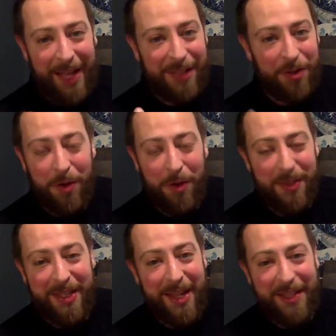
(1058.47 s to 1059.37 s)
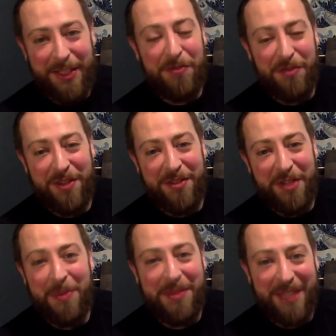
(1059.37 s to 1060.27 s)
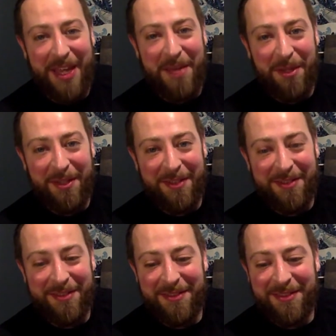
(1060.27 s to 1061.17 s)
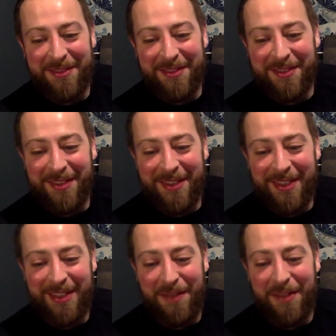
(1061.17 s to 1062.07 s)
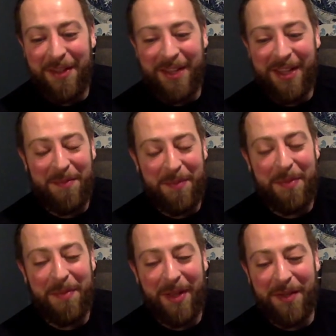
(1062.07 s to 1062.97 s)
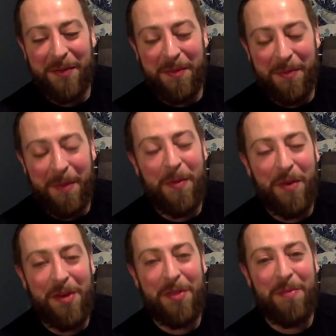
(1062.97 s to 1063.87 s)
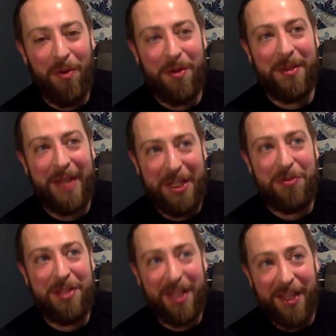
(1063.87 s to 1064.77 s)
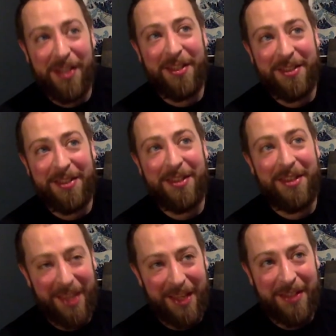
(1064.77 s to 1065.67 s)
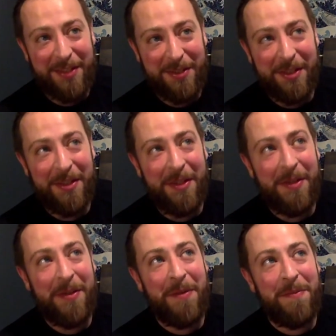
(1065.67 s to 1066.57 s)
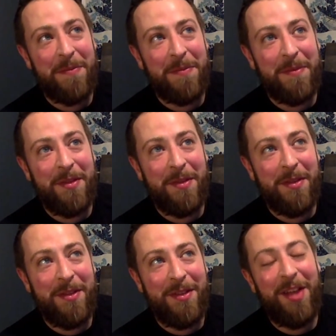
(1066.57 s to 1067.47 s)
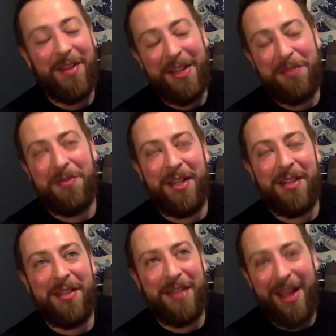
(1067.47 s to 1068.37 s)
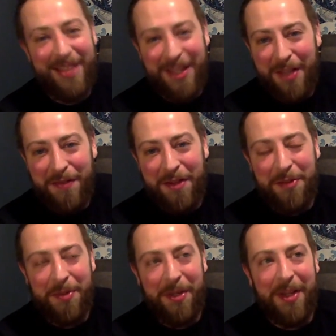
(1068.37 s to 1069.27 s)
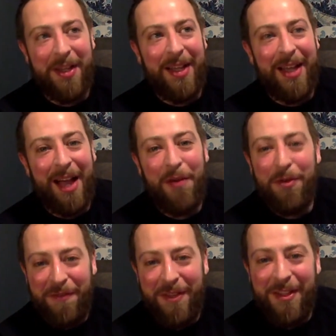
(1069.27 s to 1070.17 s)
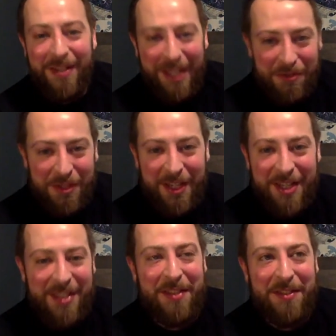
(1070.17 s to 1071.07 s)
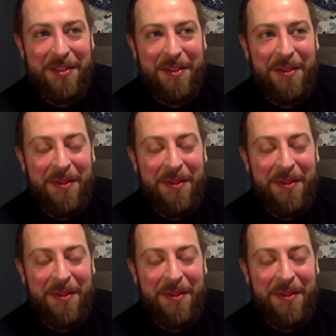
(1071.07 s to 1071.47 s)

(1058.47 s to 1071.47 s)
I toyed with the idea of dressing up as Gambit because I felt like might be one of the less ridiculous things. Not less ridiculous, because I love cosplay. I would feel less ridiculous